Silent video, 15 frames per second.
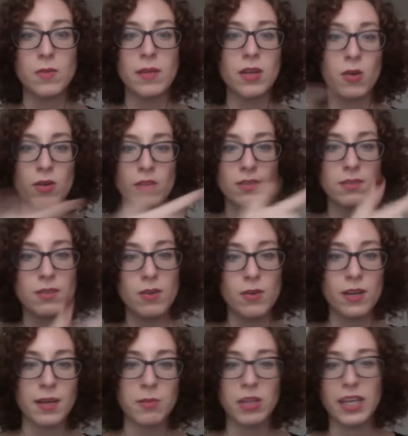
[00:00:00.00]
I'm like go
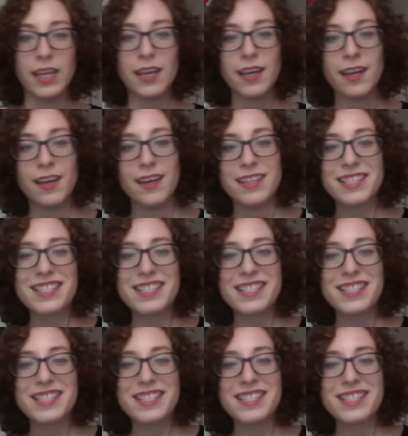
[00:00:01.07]
to Emily. Just